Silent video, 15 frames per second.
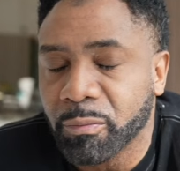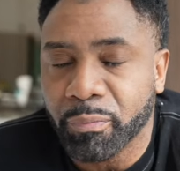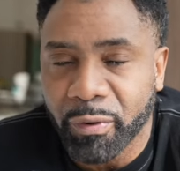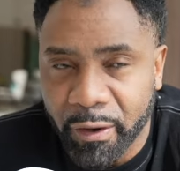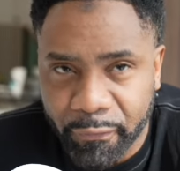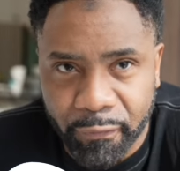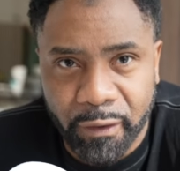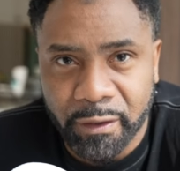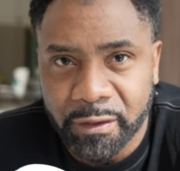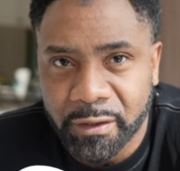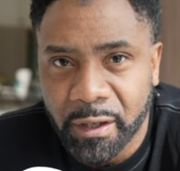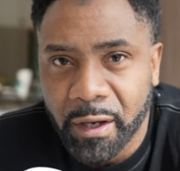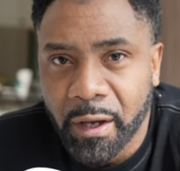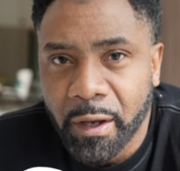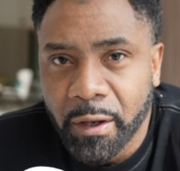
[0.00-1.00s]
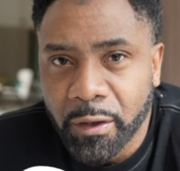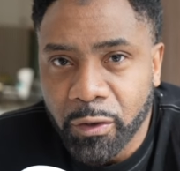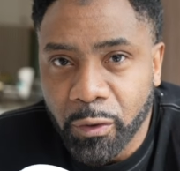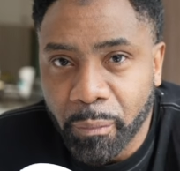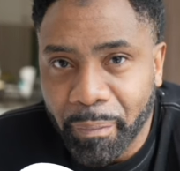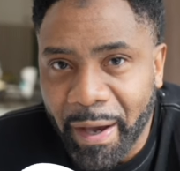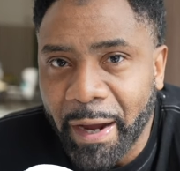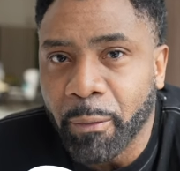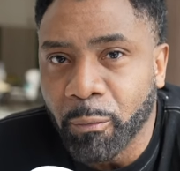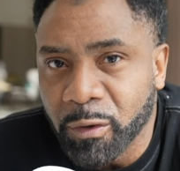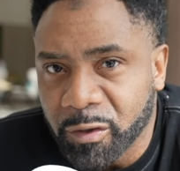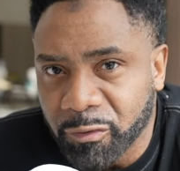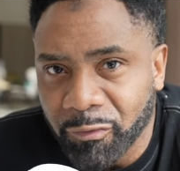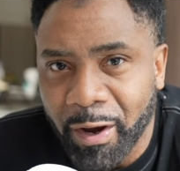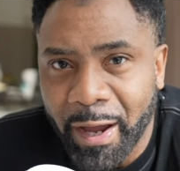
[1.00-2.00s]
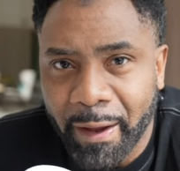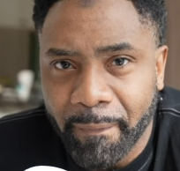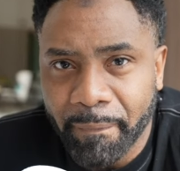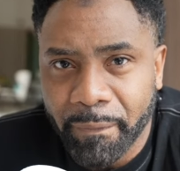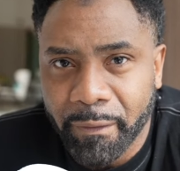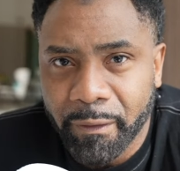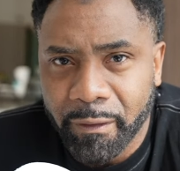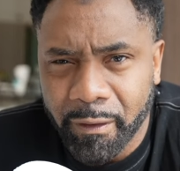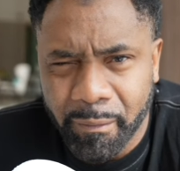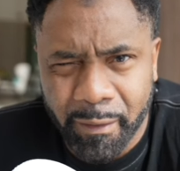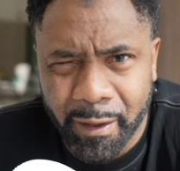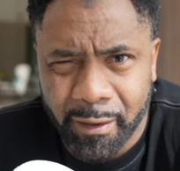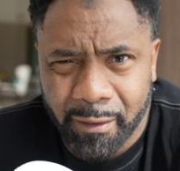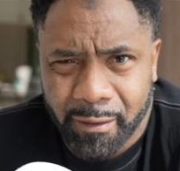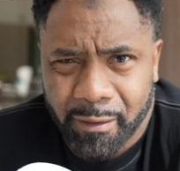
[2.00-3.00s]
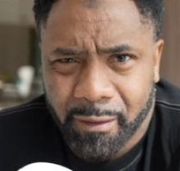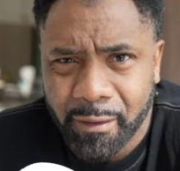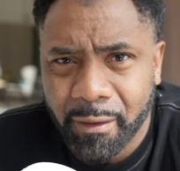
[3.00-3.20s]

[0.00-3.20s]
preference. You back what's right. You know what I mean?